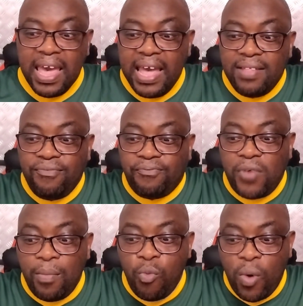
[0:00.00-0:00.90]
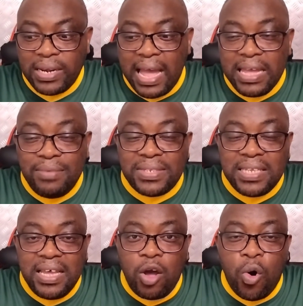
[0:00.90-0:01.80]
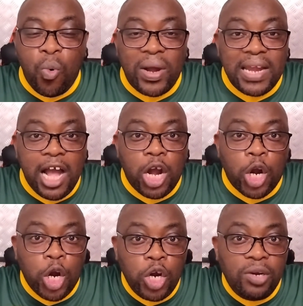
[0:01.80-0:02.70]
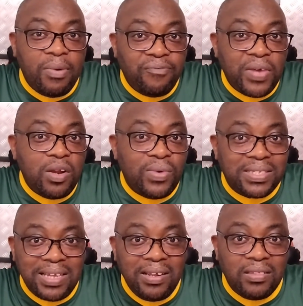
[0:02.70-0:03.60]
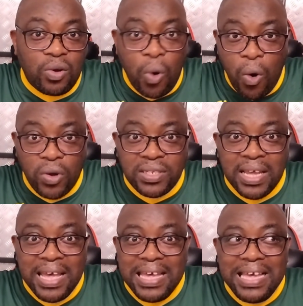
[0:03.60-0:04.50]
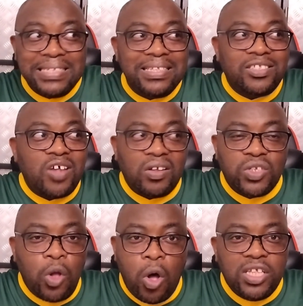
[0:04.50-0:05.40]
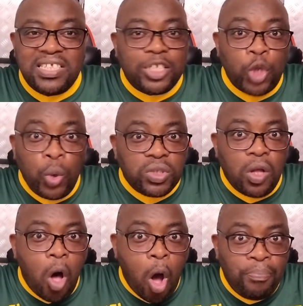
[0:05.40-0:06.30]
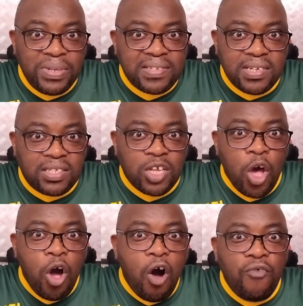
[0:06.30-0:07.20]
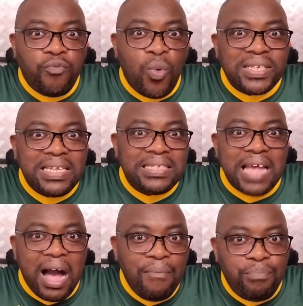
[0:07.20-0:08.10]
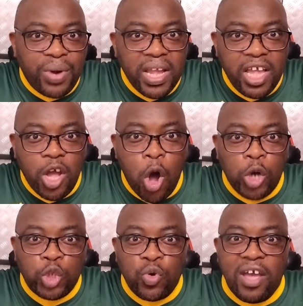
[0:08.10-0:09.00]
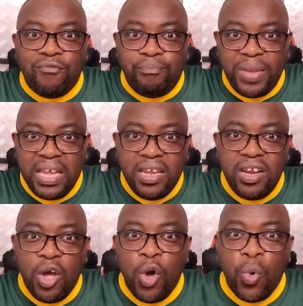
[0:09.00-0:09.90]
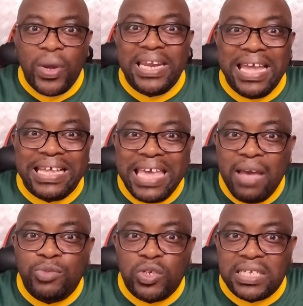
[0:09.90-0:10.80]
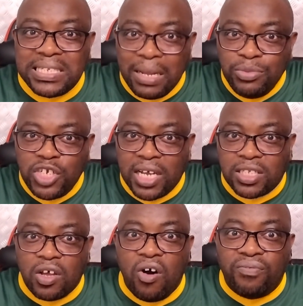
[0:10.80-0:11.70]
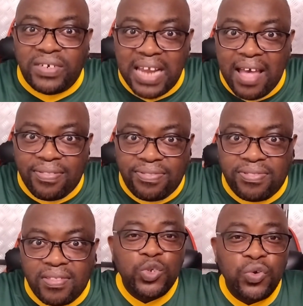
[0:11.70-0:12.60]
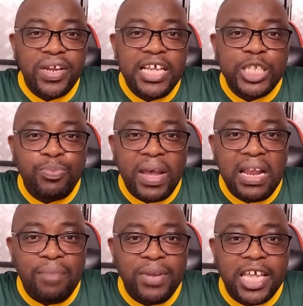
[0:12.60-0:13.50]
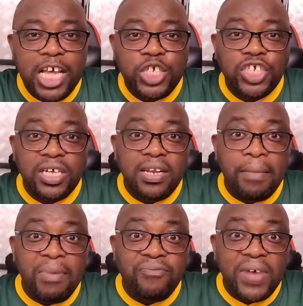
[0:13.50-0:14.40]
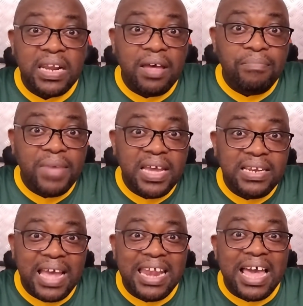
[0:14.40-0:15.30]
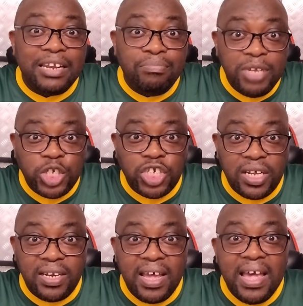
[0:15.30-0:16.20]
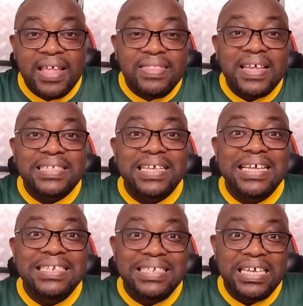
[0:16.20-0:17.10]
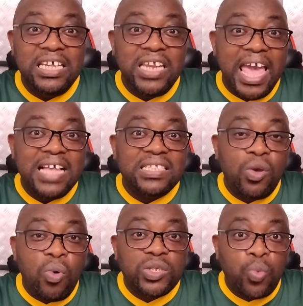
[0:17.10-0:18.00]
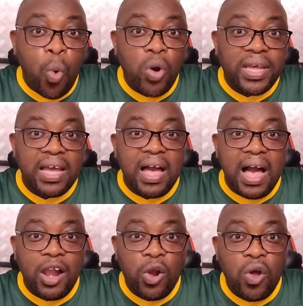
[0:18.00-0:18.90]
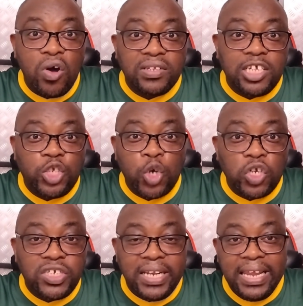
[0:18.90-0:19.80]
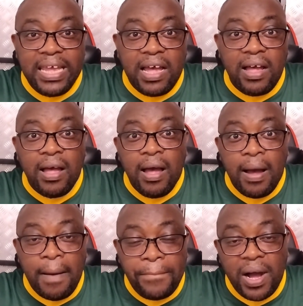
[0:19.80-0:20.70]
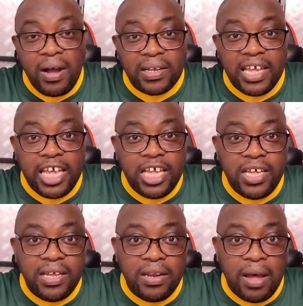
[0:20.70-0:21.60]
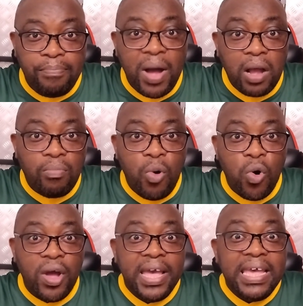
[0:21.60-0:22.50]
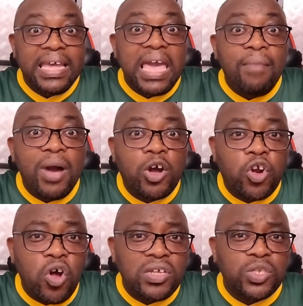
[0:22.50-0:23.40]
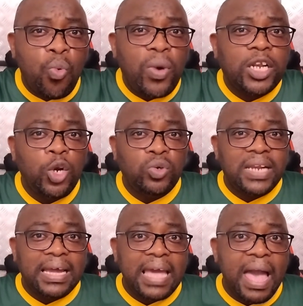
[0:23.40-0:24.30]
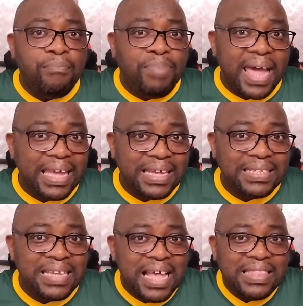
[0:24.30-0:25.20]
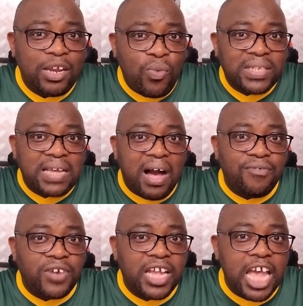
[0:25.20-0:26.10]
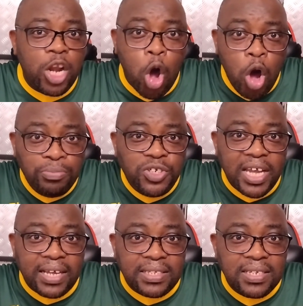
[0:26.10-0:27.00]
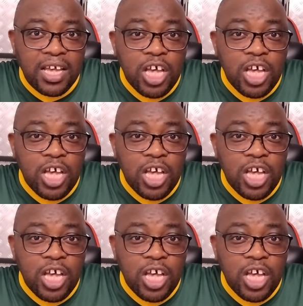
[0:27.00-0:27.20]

And from what I am seeing, or what I heard Bafana was telling the court, is the total opposite of what his upbringing ought to have been when it came to the subject of death. So during his bail application, Bafana made an admission that indeed, as he was walking along the George Leah Park in Parkmore, he came across what looked like a blanket that was covering an object.